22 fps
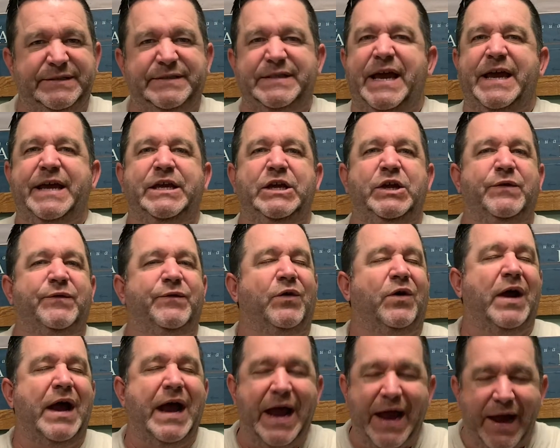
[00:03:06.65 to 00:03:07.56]
Thank you
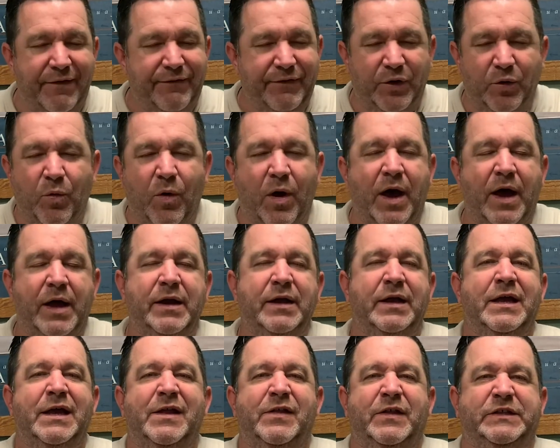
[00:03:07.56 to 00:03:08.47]
for
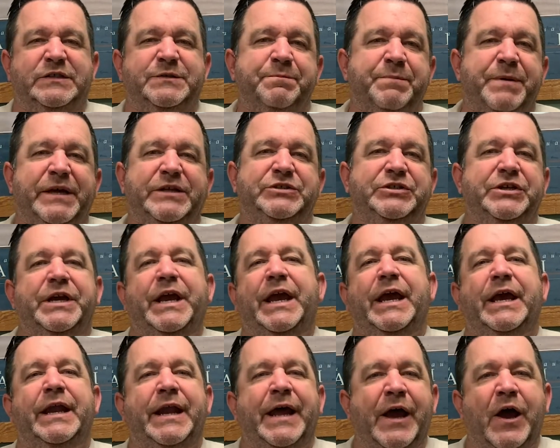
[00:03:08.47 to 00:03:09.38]
everyone that's pitching
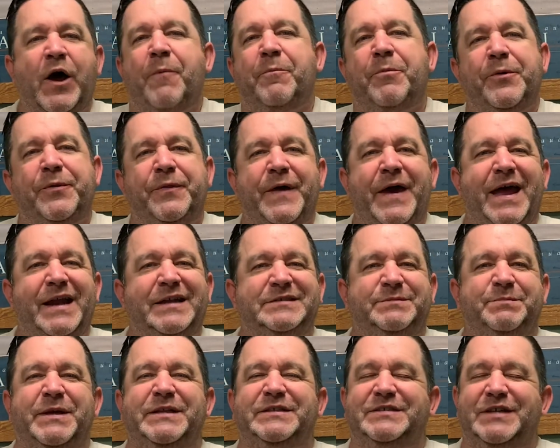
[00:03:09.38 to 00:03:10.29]
in to help with that. It's
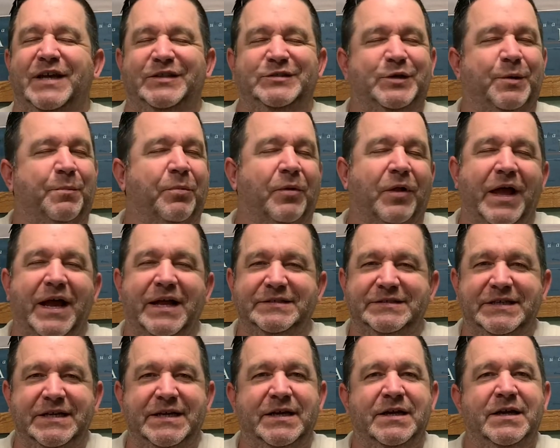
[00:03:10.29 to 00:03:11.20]
been such a
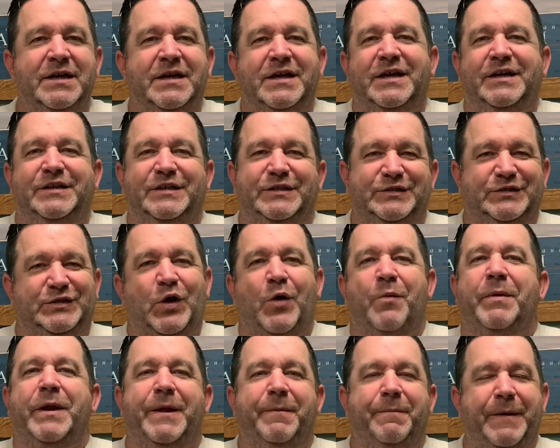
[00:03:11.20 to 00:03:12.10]
blessing to so
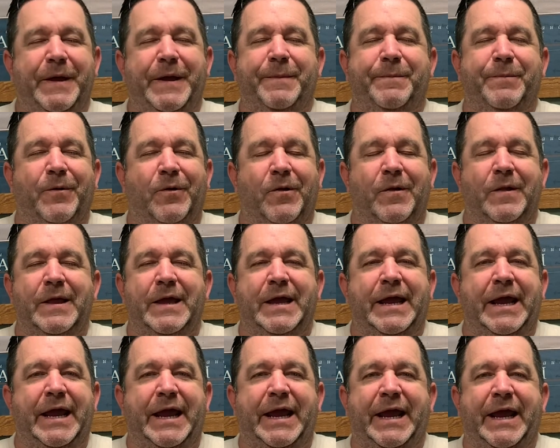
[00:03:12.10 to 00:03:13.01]
many people.
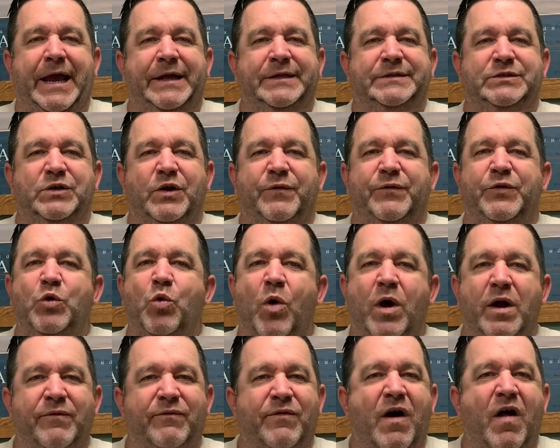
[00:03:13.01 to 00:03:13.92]
And so if you
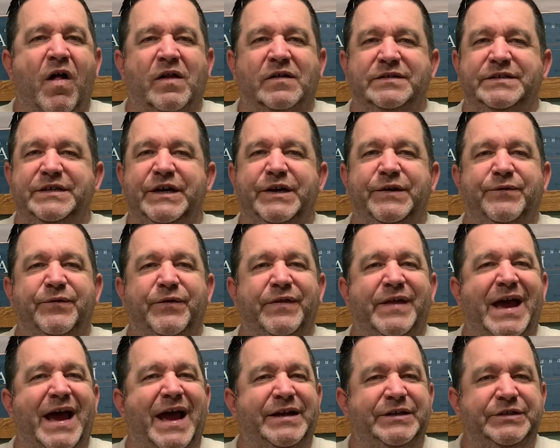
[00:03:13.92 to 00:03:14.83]
want to volunteer for
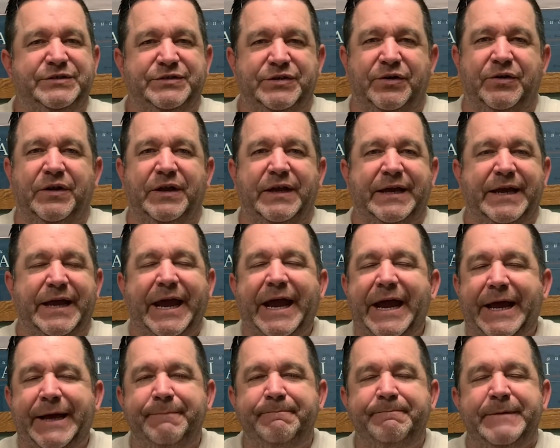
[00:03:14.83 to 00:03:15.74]
that, you certainly
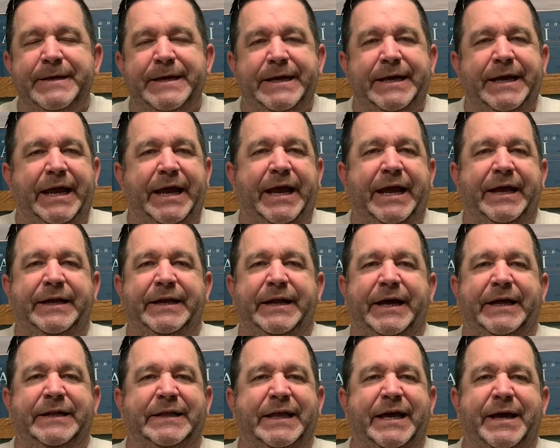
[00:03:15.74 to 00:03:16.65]
can. And
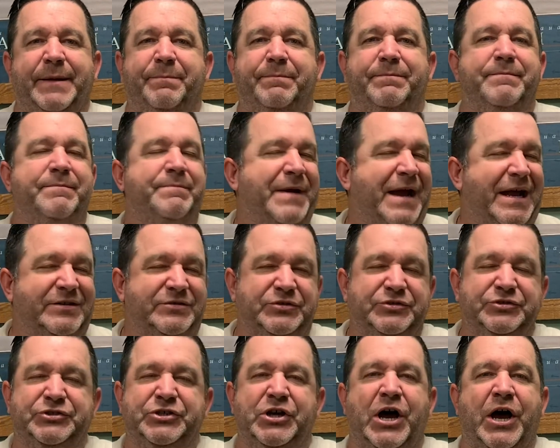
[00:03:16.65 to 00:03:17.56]
uh, let Pastor
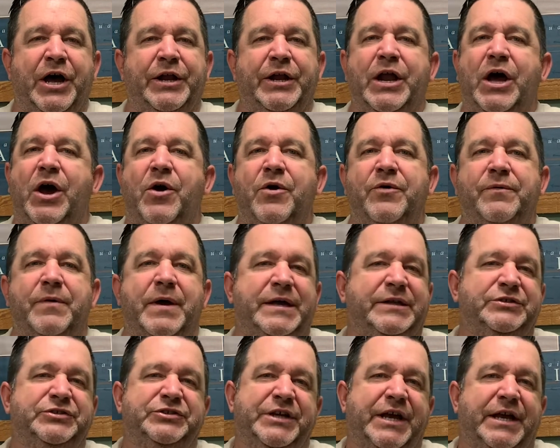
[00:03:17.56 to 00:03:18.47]
Sean know
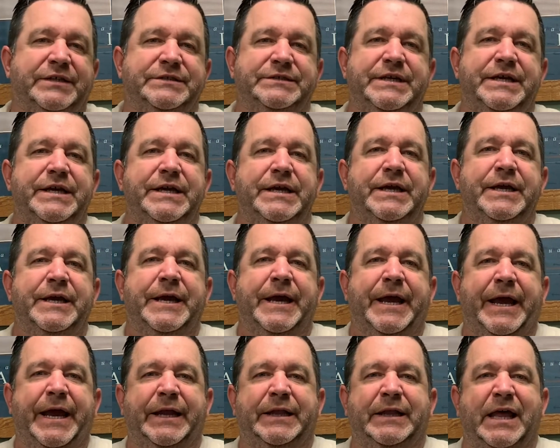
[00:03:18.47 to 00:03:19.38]
and Chelsea
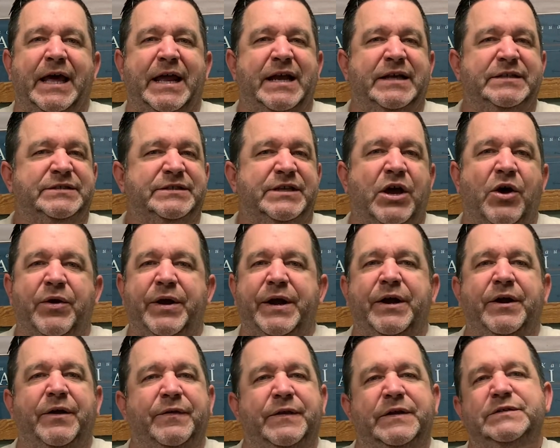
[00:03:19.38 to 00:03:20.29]
and let us know
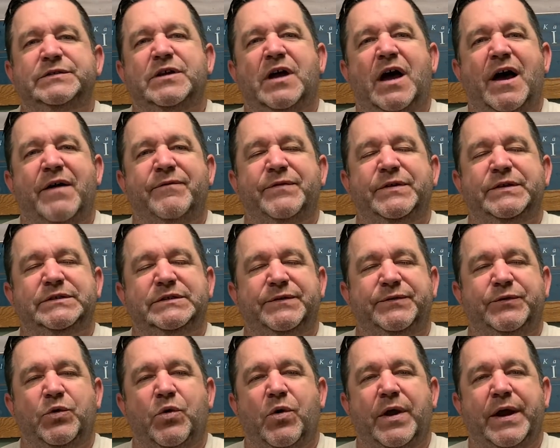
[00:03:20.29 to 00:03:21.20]
here in this office
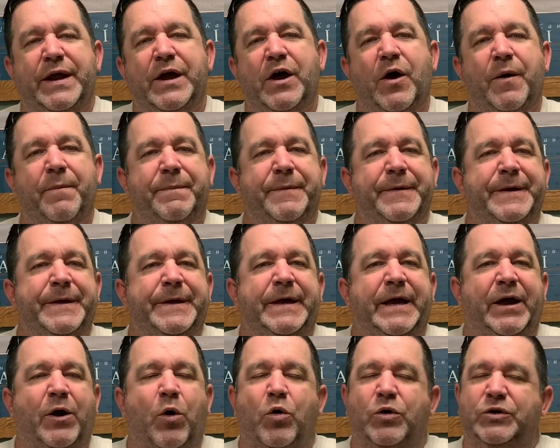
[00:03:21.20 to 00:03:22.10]
if you want to help
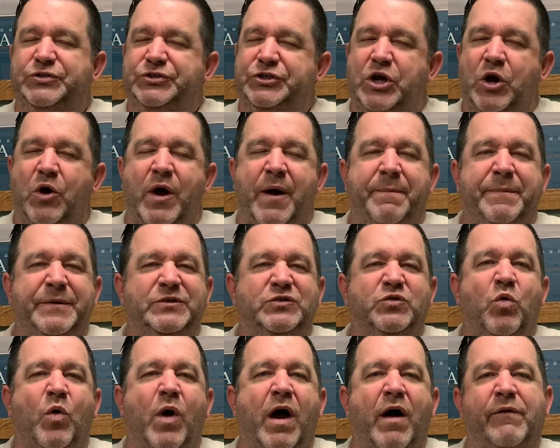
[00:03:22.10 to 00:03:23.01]
or show up at
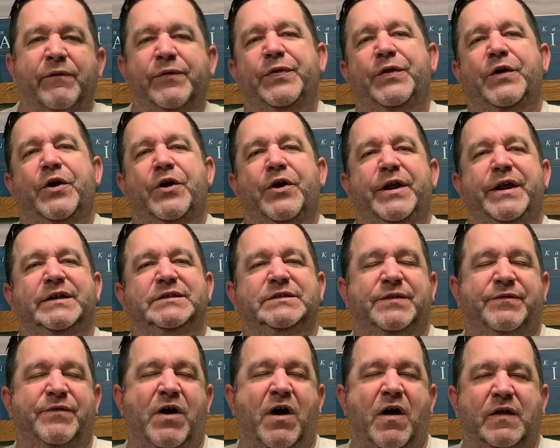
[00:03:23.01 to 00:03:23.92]
1230 as
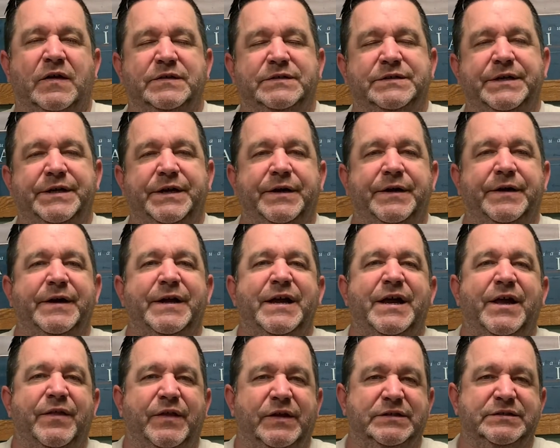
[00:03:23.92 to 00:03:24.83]
a volunteer
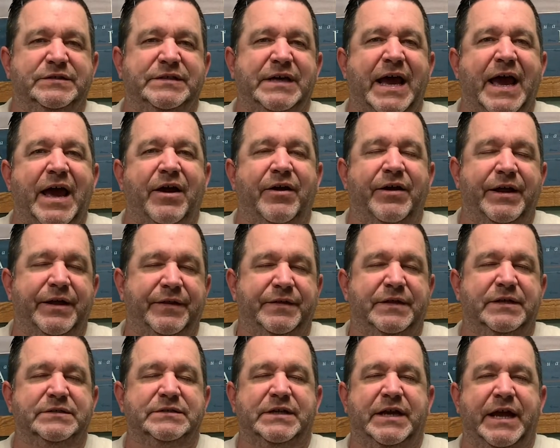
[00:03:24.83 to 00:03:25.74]
this Saturday at
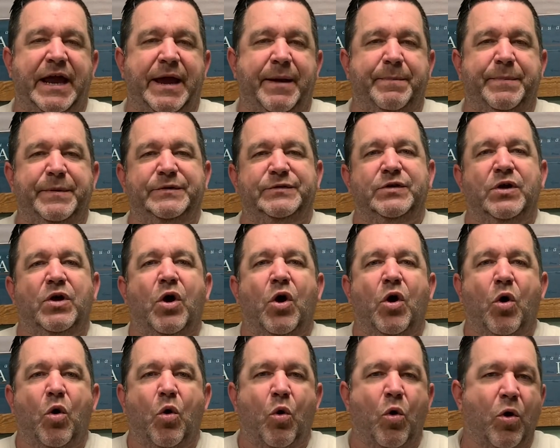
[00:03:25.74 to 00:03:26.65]
this campus
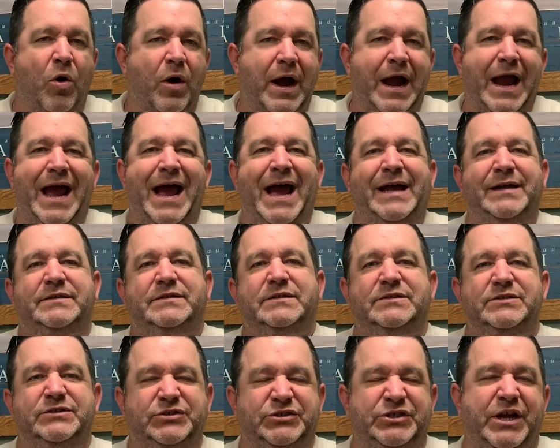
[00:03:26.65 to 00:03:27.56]
or at
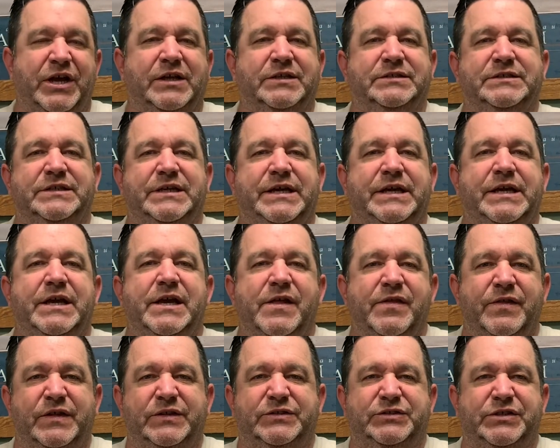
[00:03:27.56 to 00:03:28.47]
Chelsea,
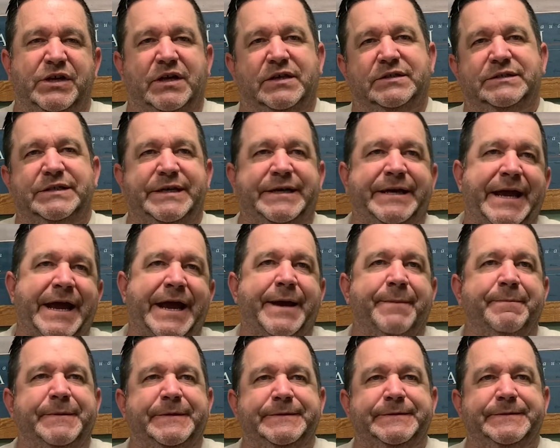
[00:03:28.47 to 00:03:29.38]
the Chelsea
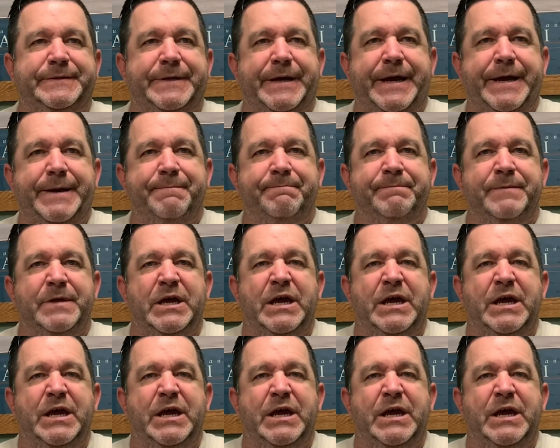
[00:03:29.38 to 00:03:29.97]
campus, okay?